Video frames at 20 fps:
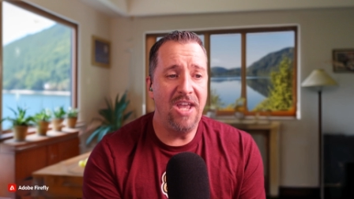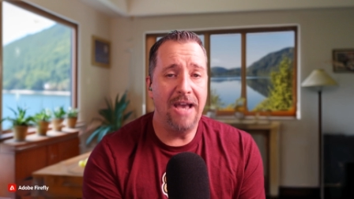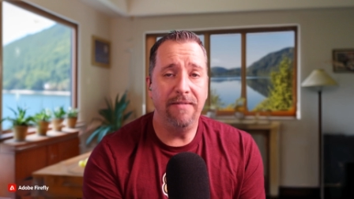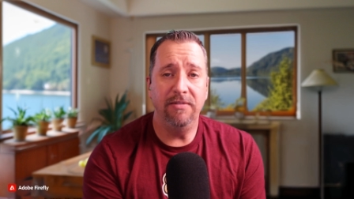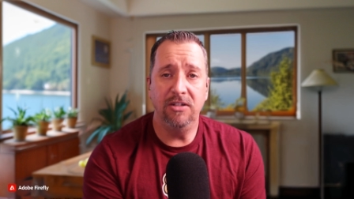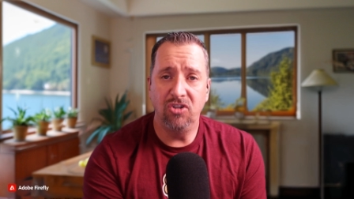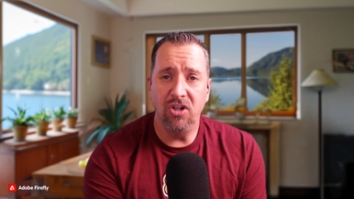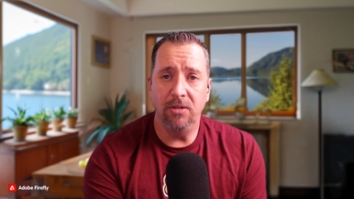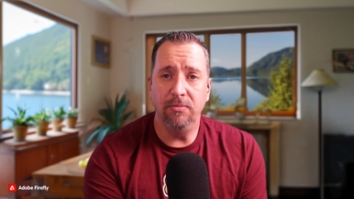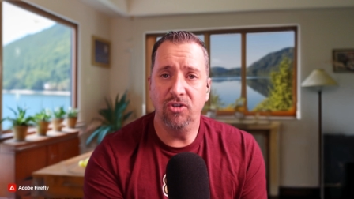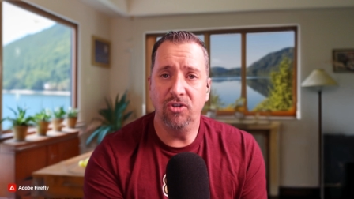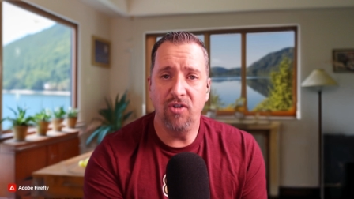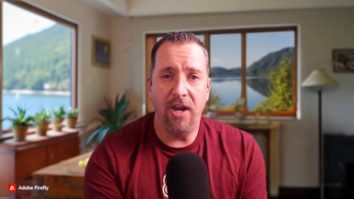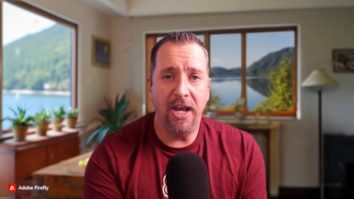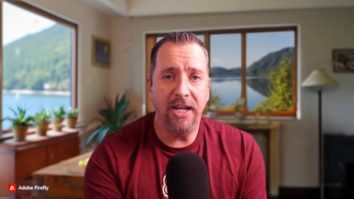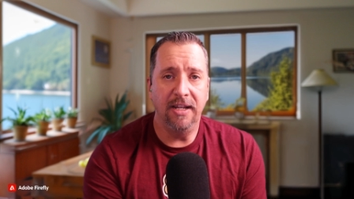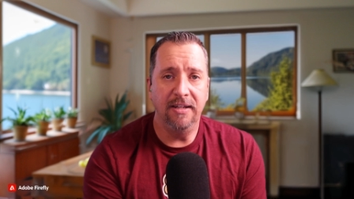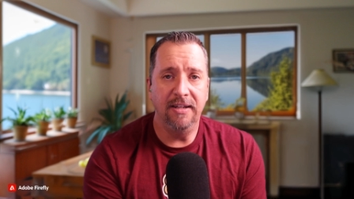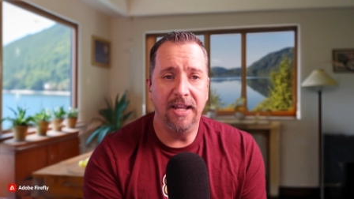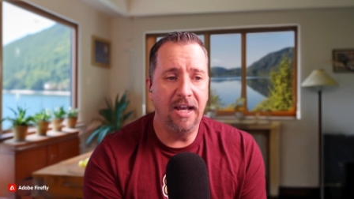you have any trouble
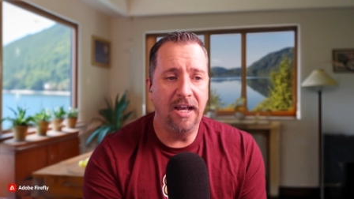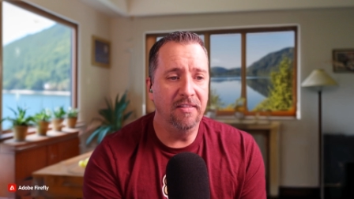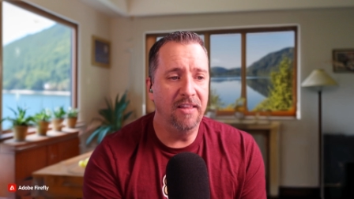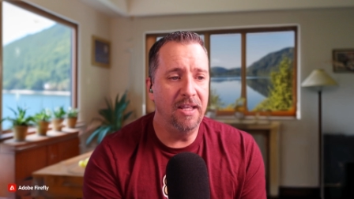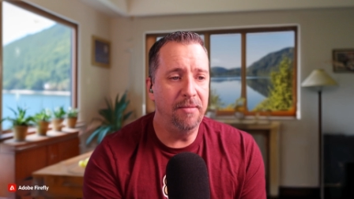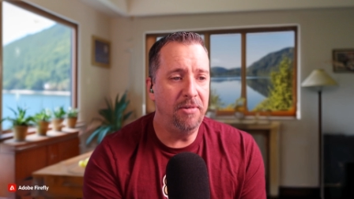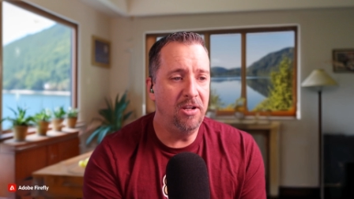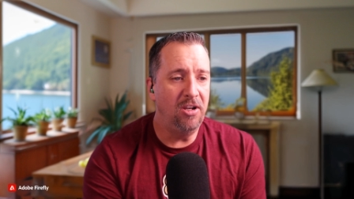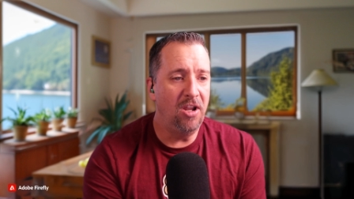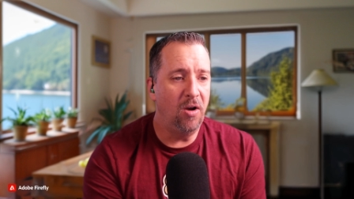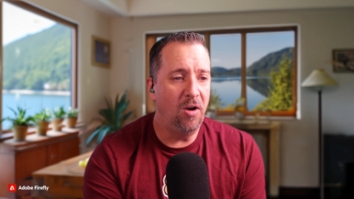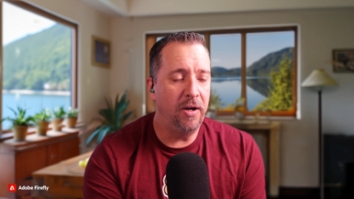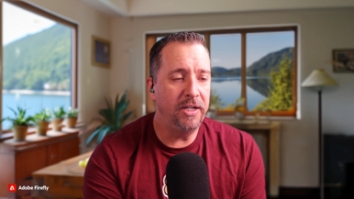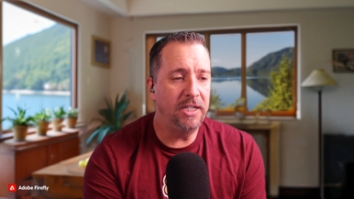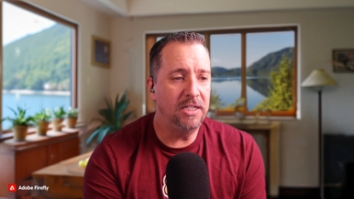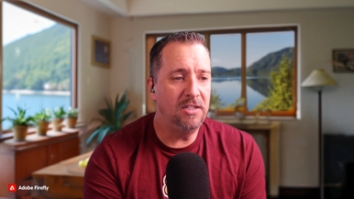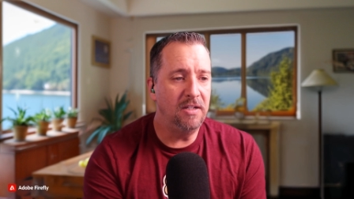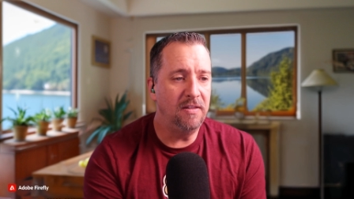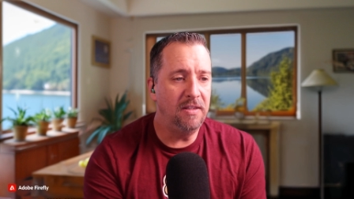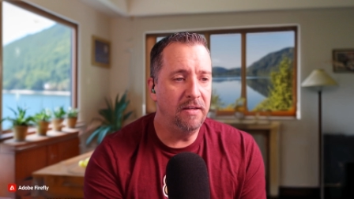tracking it down, let me know. I'll
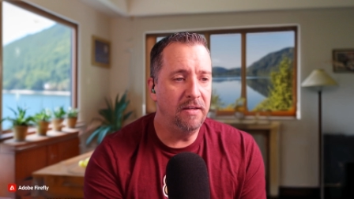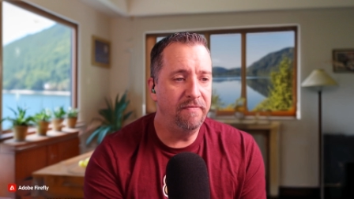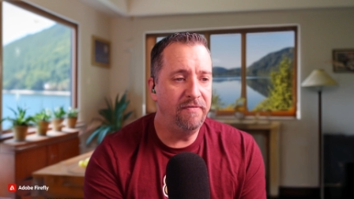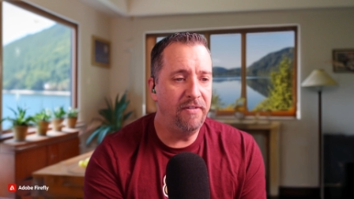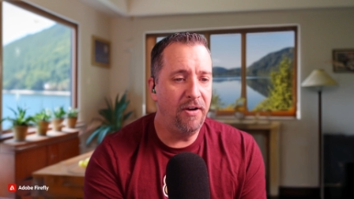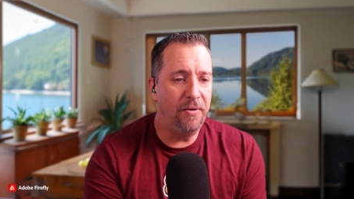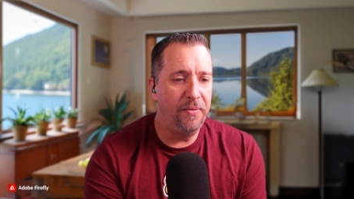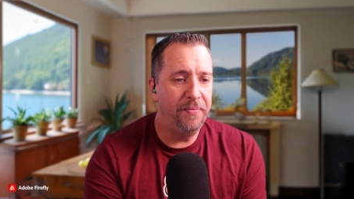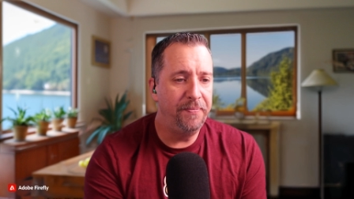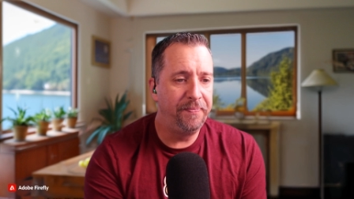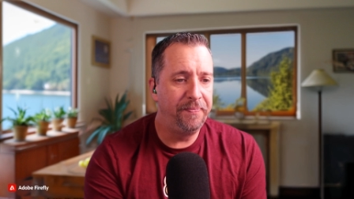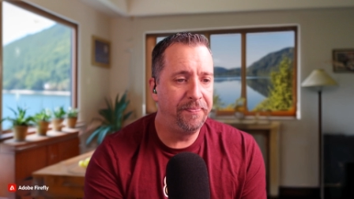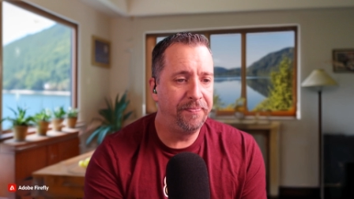get you the info.